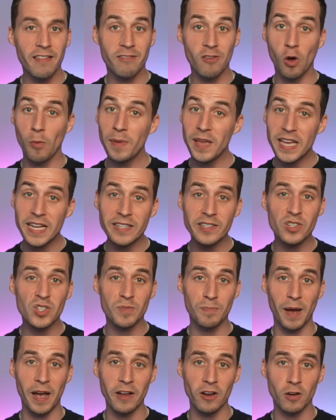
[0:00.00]
they'll be
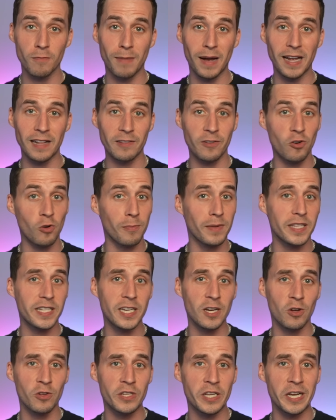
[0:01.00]
inspired by Little
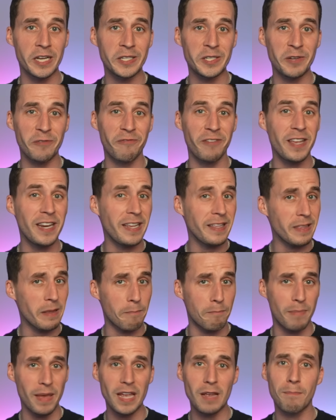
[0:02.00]
Matilda defeating the
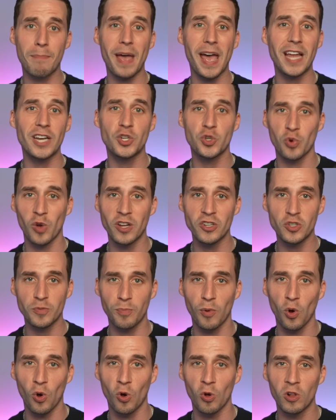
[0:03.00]
big bad
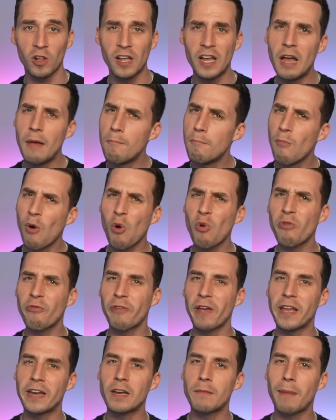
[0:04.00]
Trunchbull,
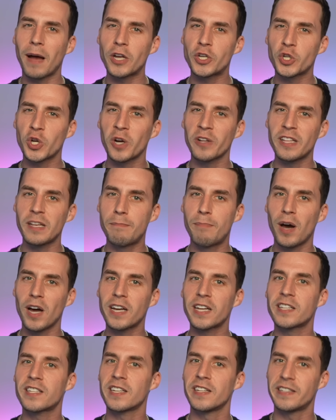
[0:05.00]
motivated by Charlie
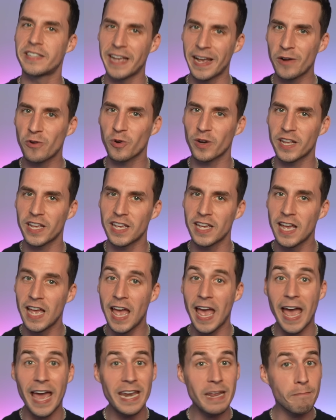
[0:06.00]
Bucket's integrity
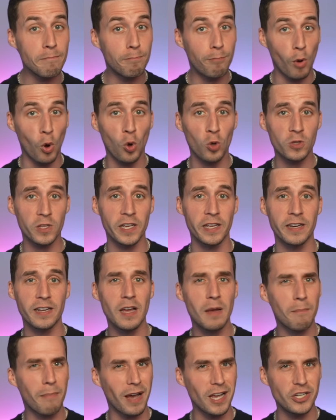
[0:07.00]
and emboldened
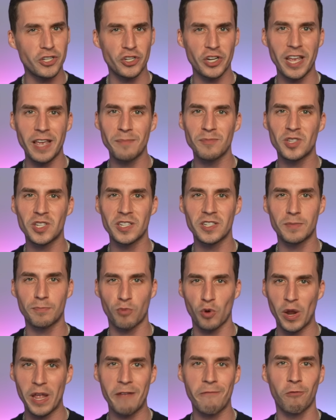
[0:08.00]
by James's
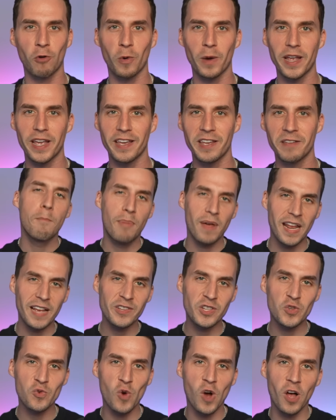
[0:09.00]
bravery. But
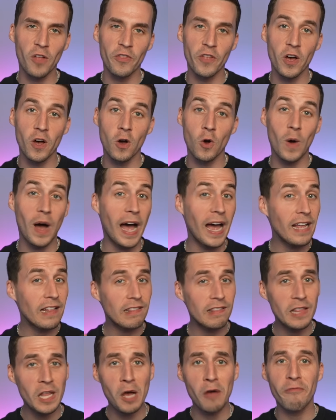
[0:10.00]
as you all know, I
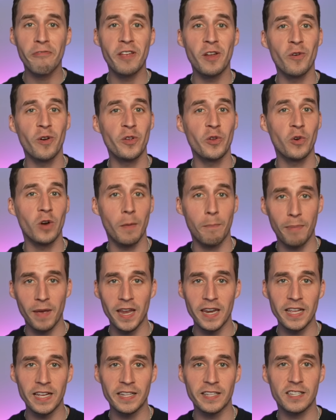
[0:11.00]
love hearing your
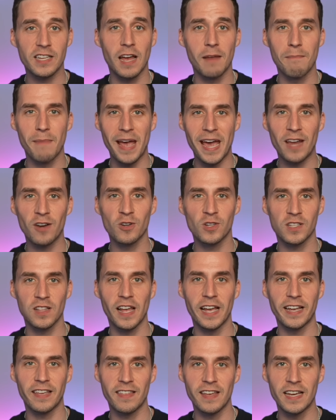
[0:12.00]
opinions on matters
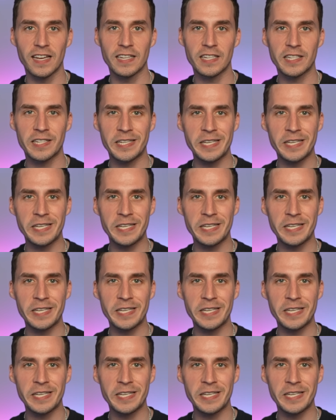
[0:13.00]
like this,